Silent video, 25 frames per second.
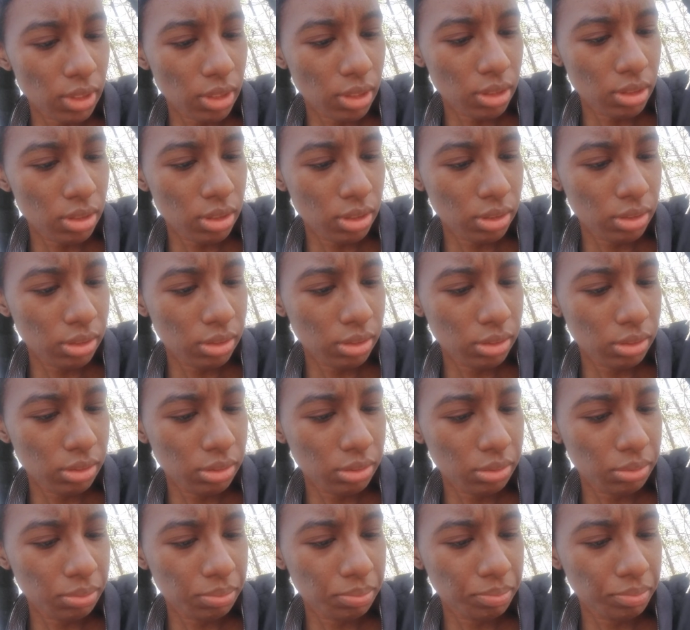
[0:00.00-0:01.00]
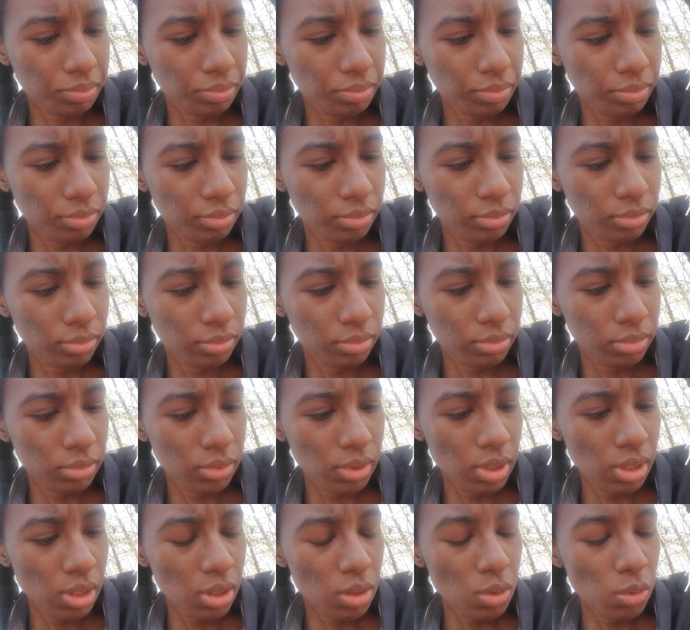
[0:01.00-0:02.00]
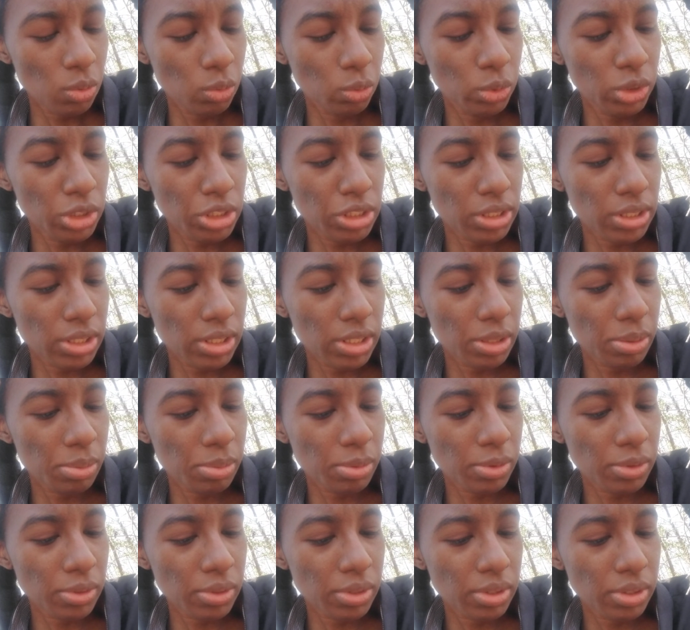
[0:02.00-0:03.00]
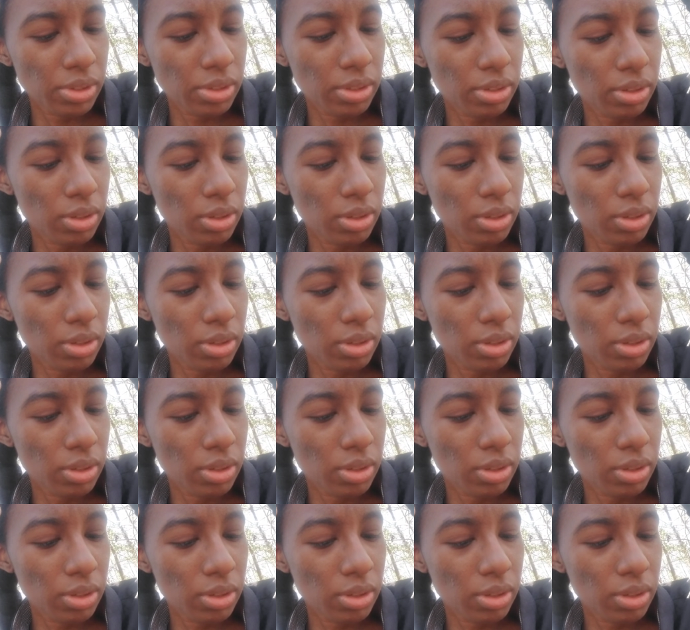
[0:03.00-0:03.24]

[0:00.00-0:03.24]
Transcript: um, which celebrity